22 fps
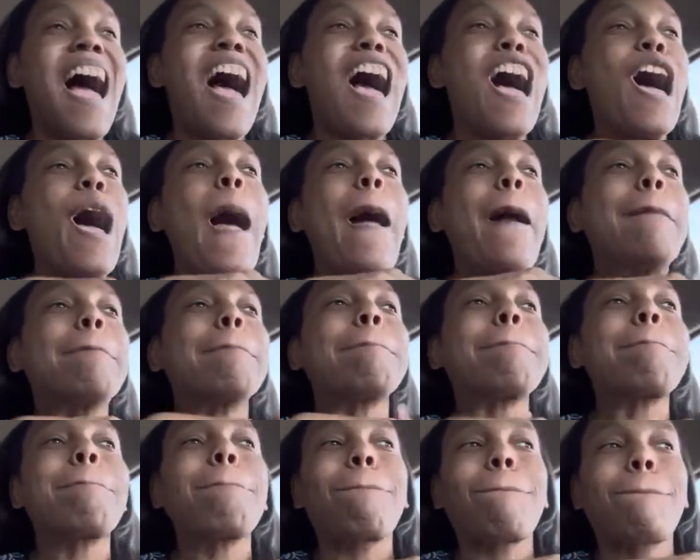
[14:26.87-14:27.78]

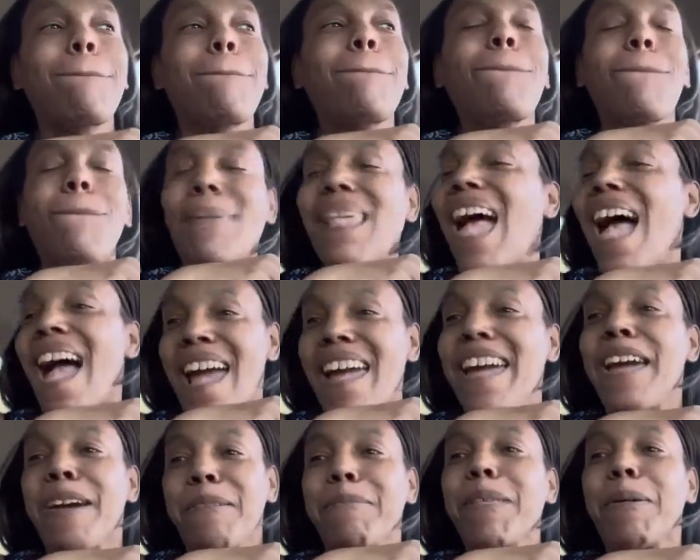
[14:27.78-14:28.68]
I
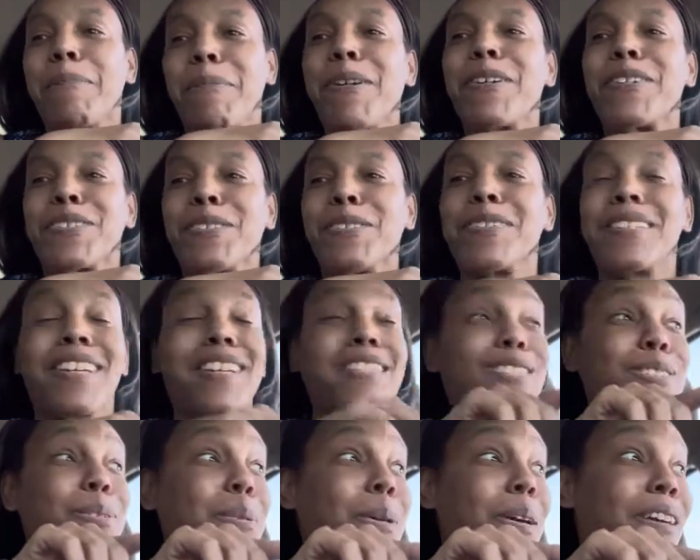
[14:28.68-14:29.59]
am that person who's like,
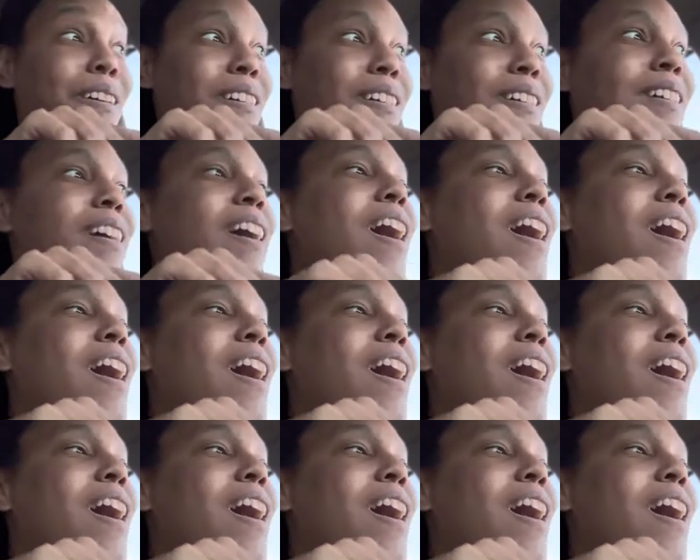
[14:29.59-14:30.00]
squirrel.